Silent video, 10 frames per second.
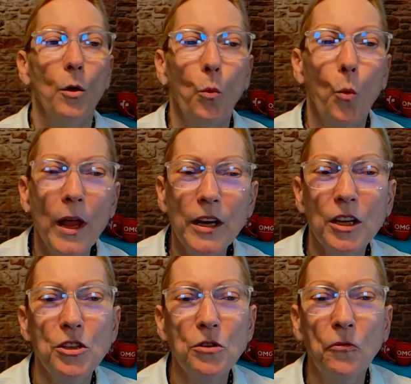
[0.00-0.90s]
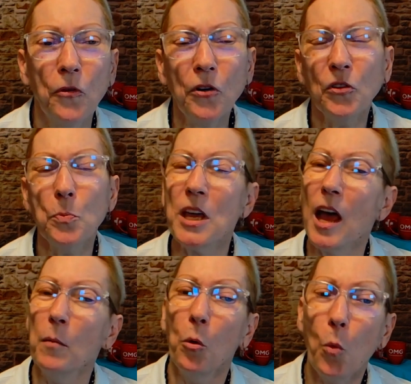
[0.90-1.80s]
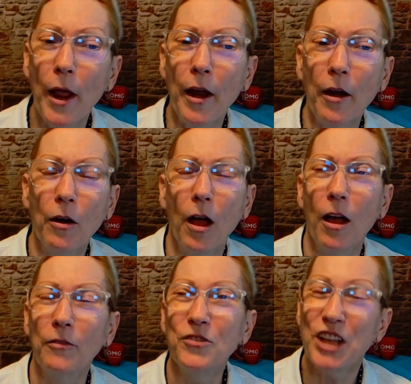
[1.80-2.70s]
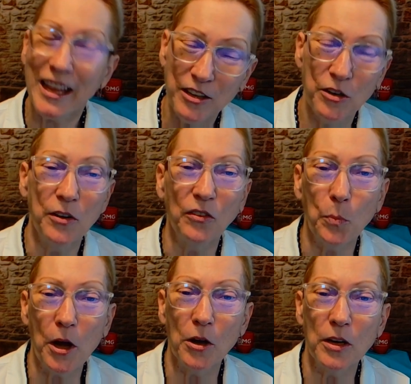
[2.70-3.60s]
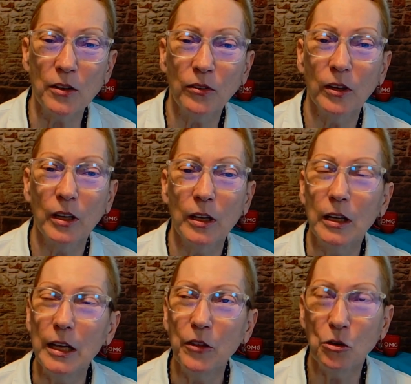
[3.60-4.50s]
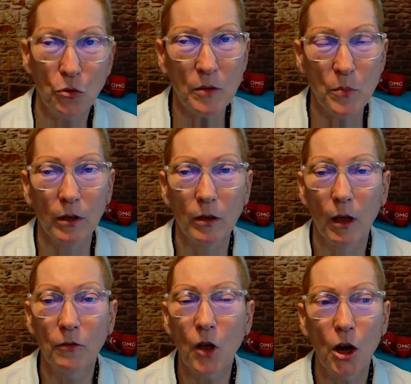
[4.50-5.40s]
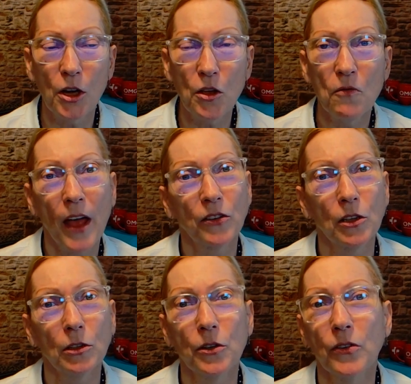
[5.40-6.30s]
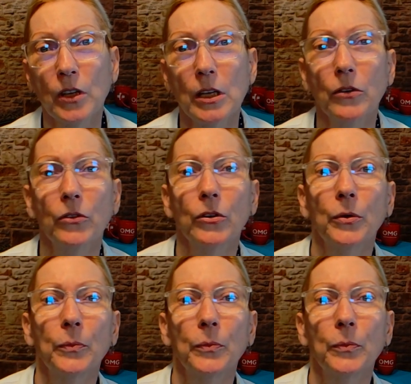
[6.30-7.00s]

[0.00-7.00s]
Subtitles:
When did you first become aware of gender disparities in the treatment of cardiovascular disease?